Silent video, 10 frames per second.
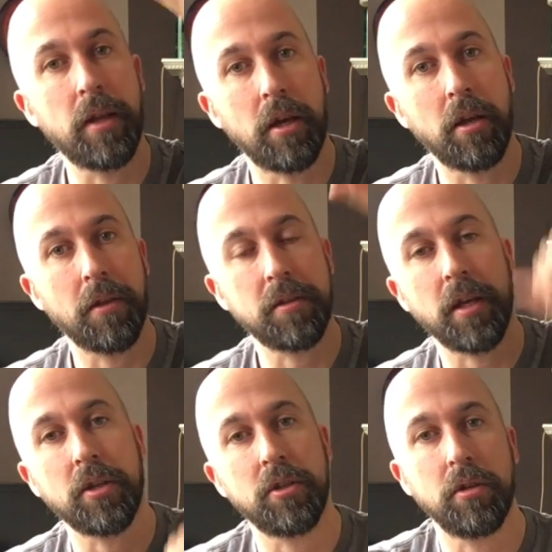then another
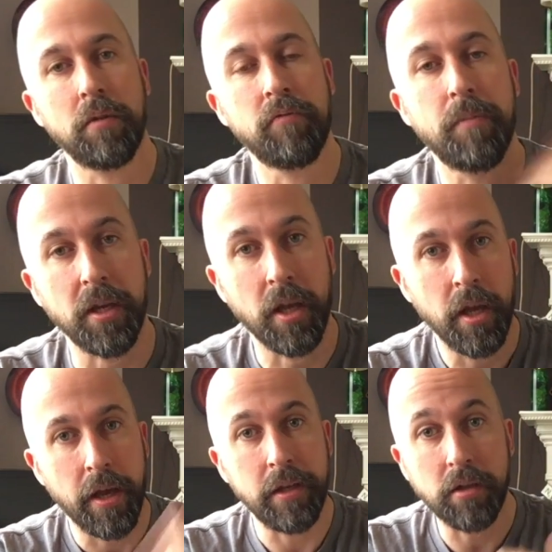section of ribbing,
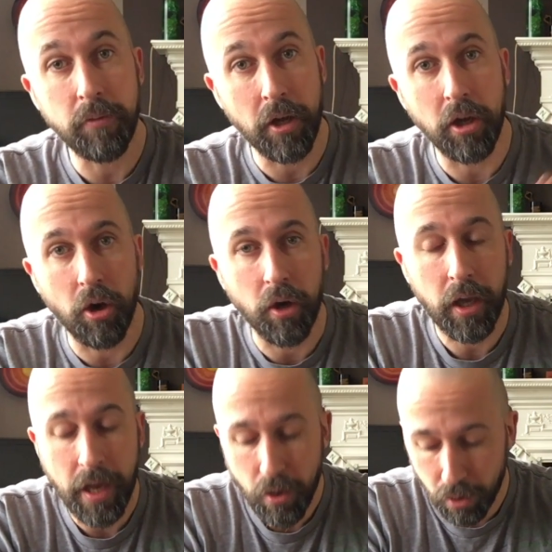and it's going to be a long
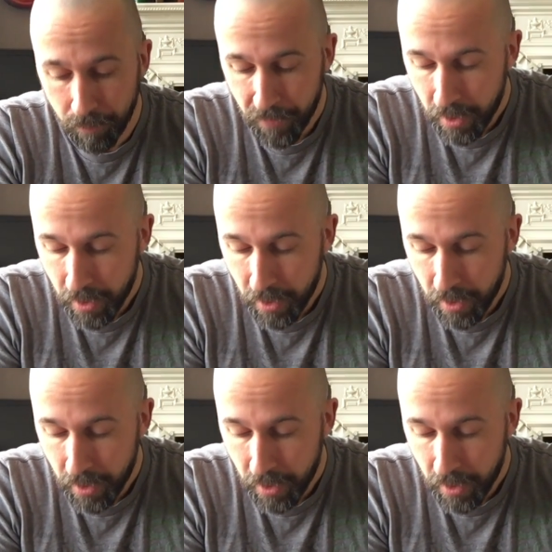cowl,